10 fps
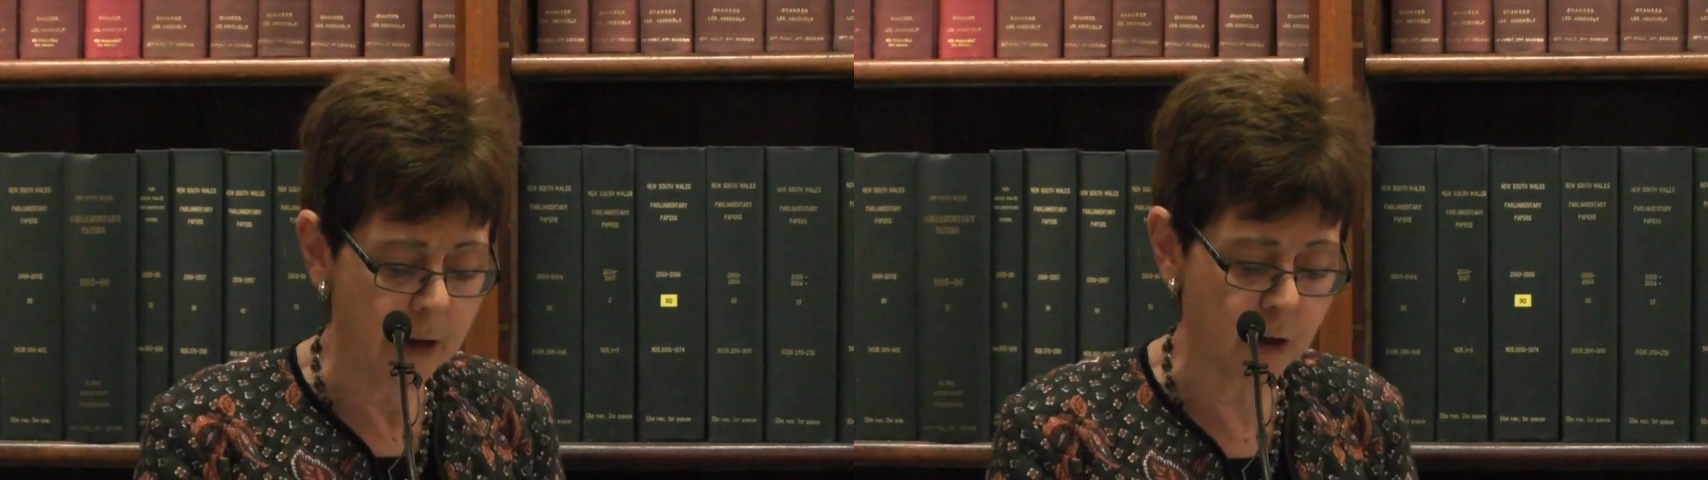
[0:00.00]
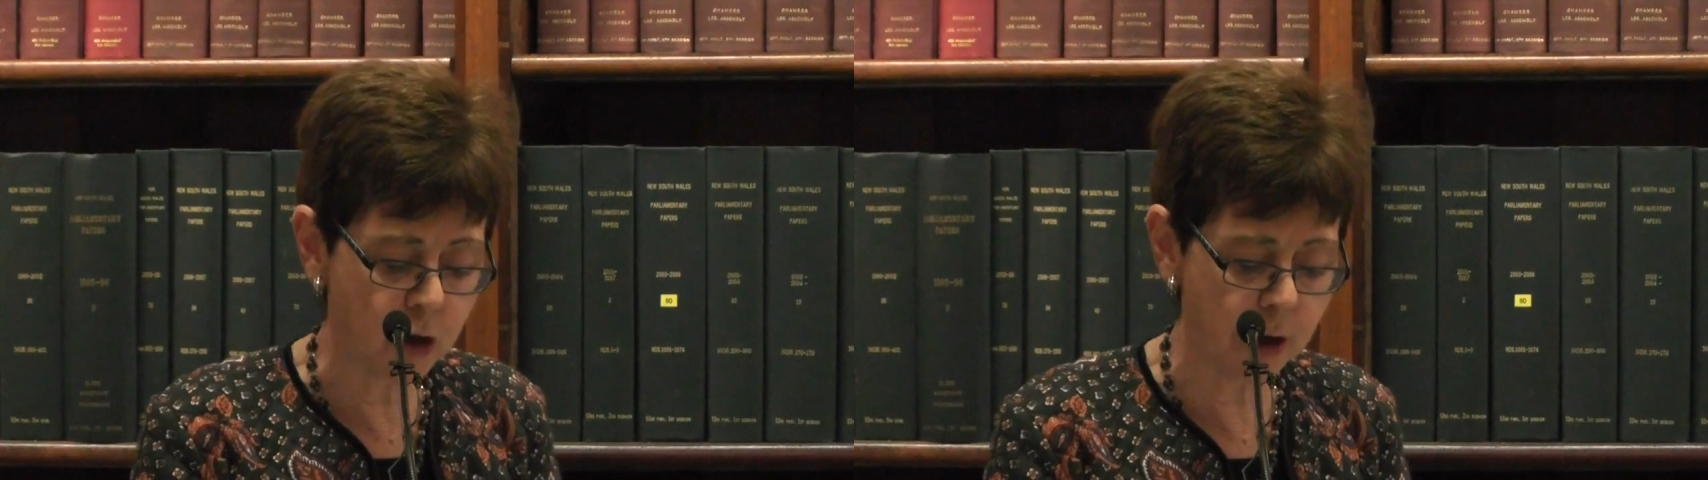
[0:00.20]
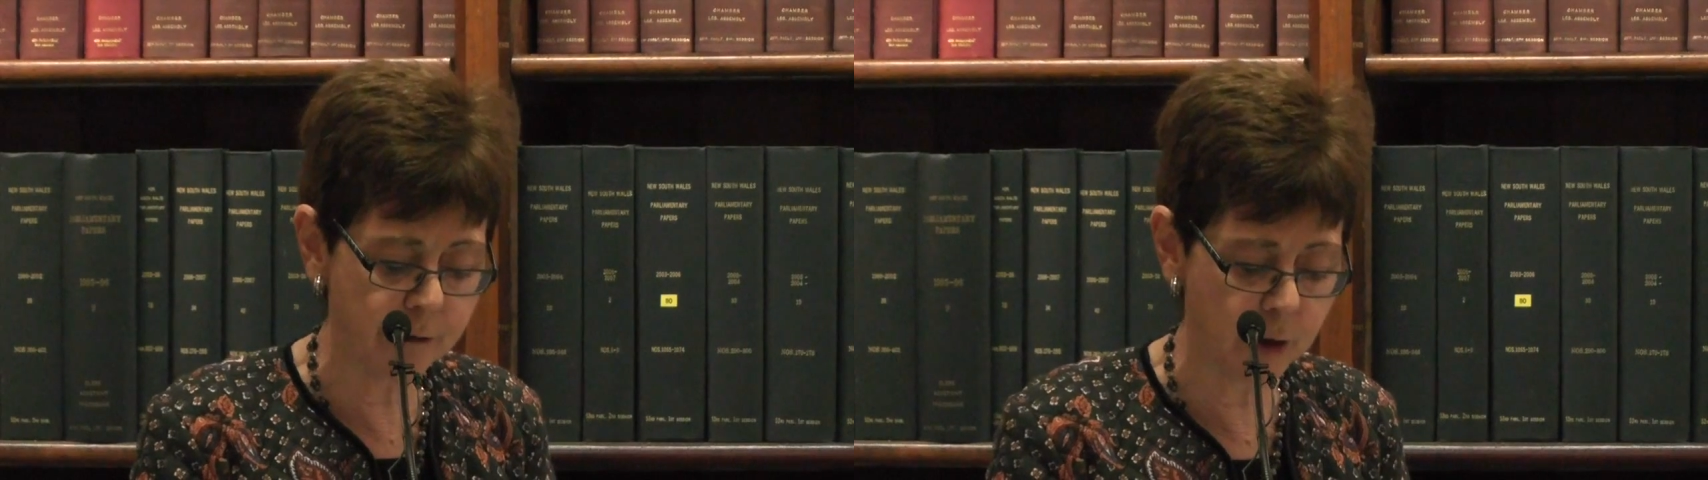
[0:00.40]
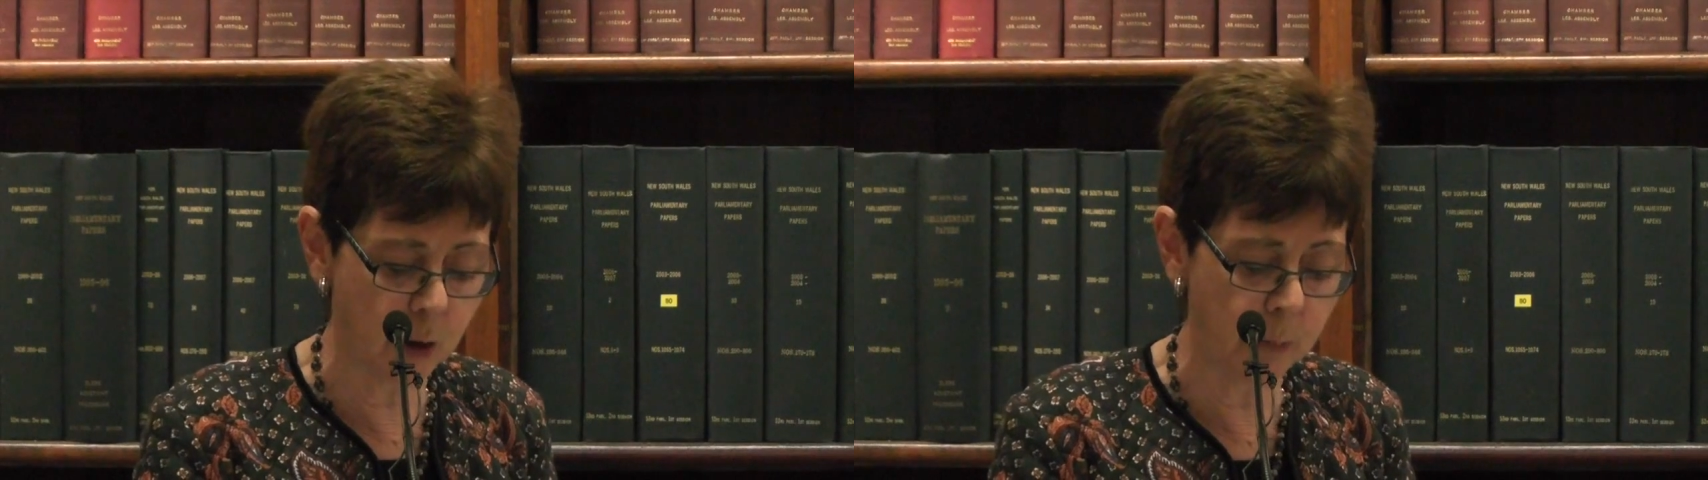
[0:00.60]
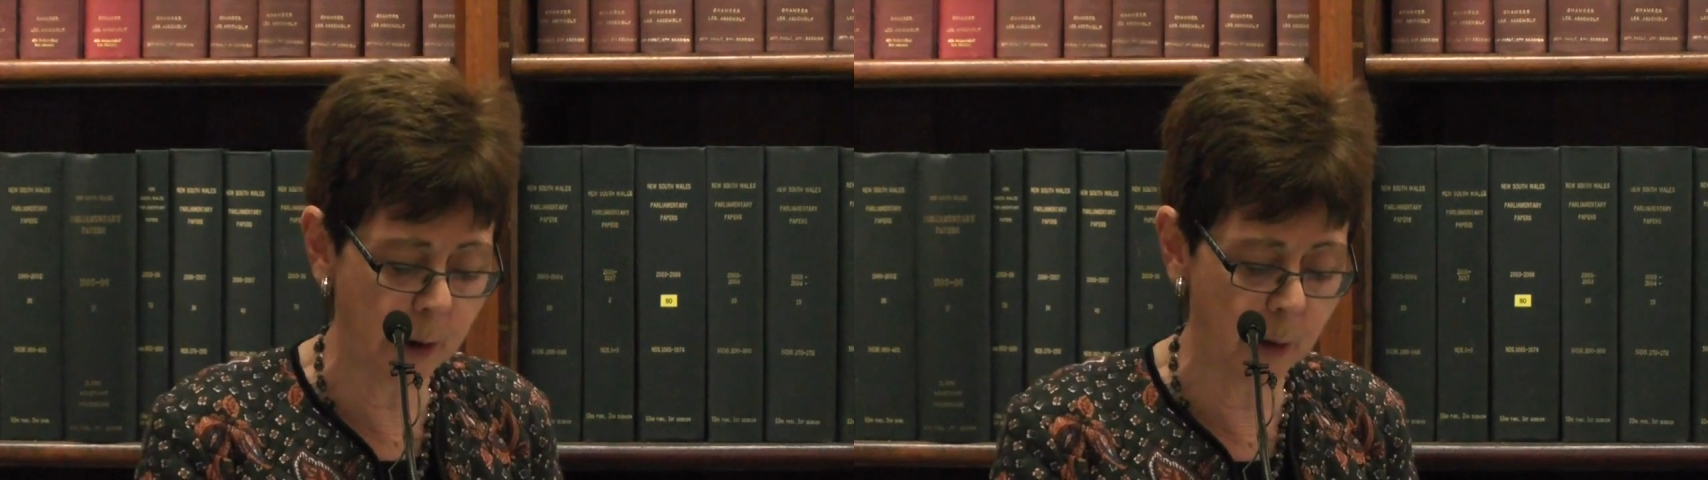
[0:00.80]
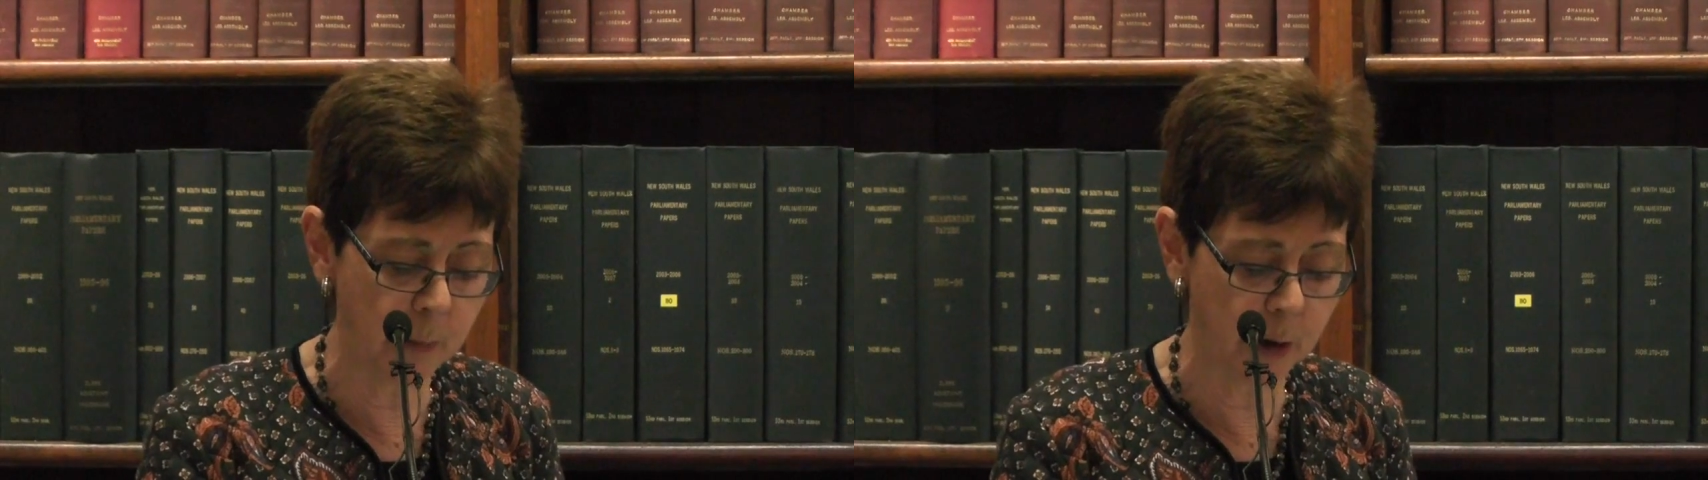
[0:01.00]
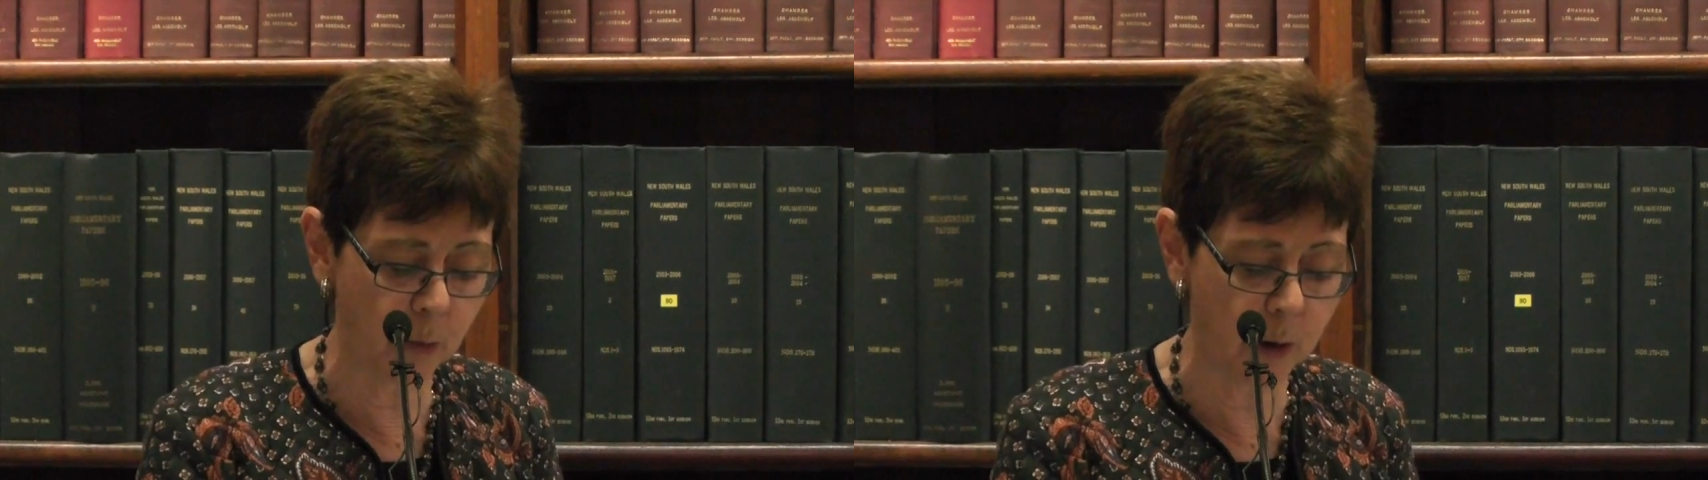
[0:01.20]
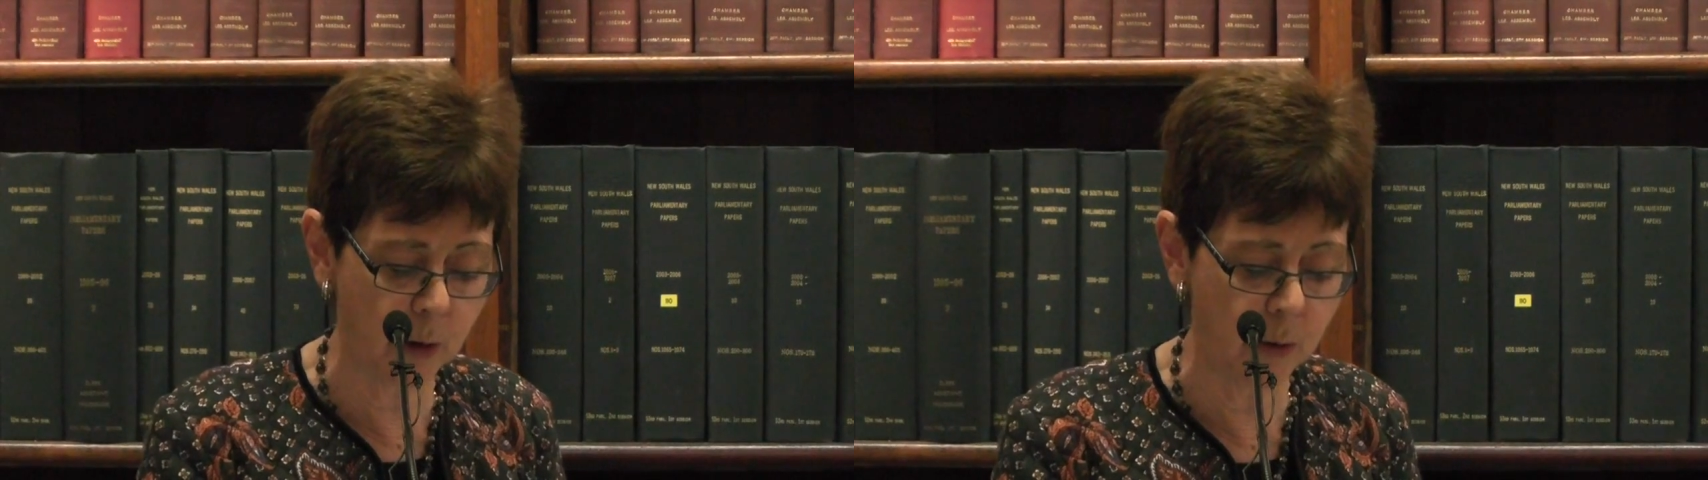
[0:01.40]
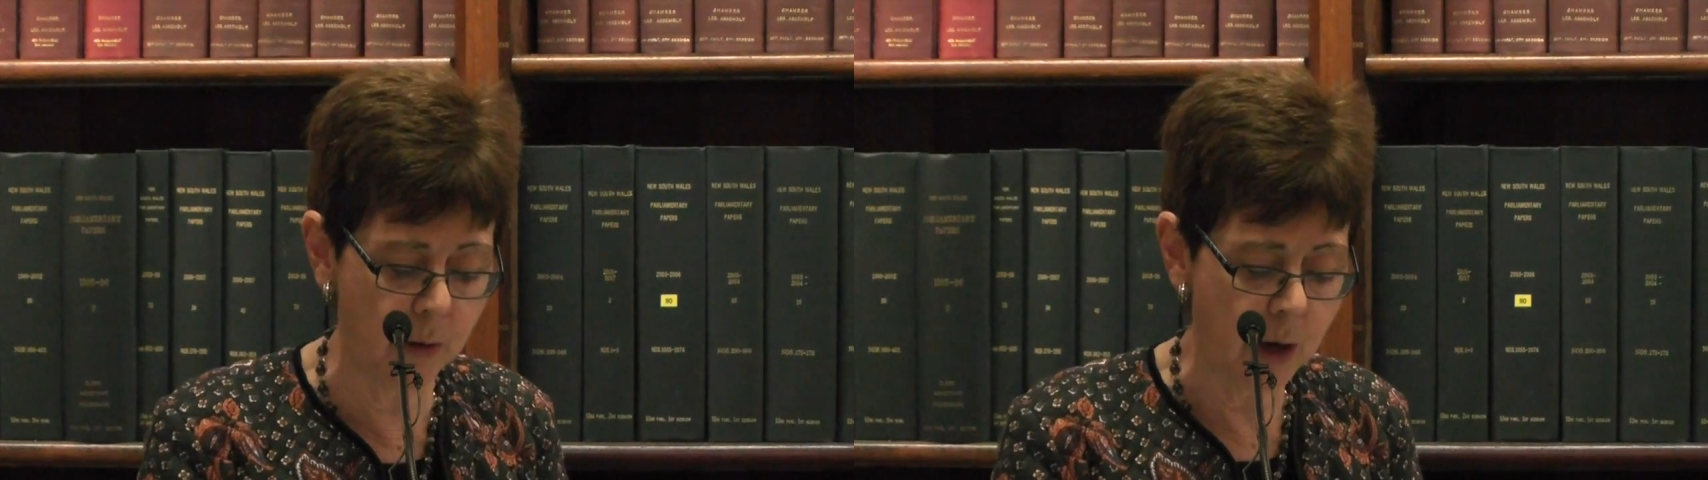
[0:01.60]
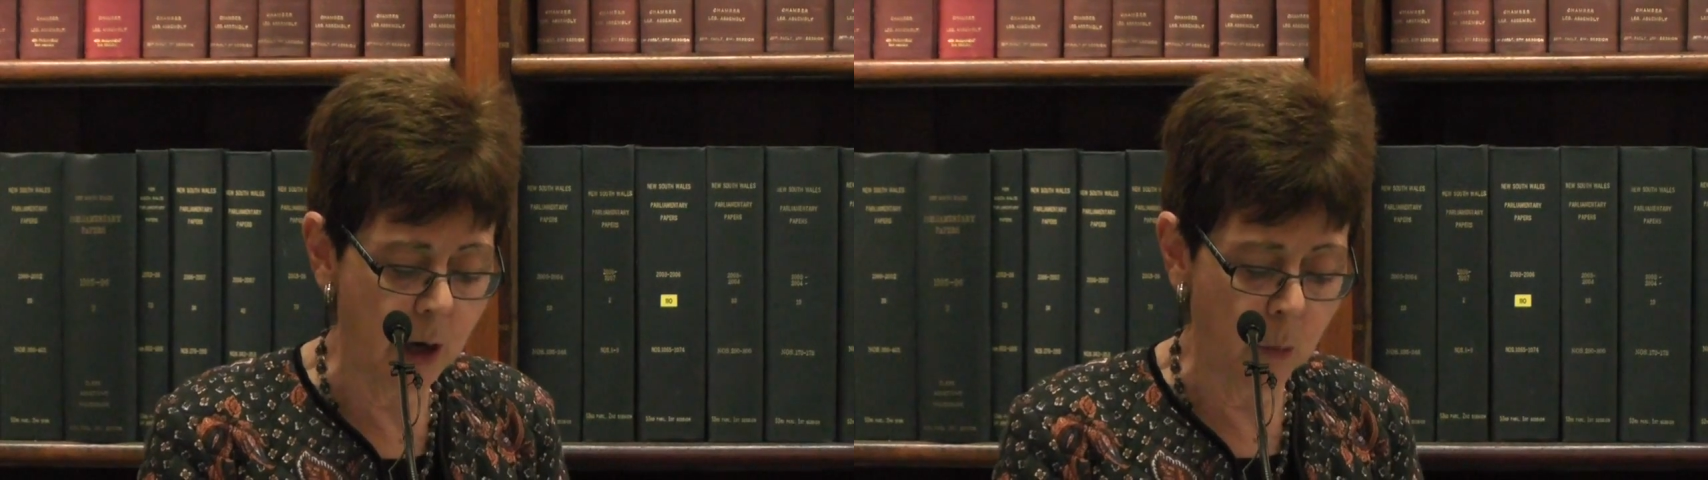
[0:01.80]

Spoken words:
the traffic on Parramatta Road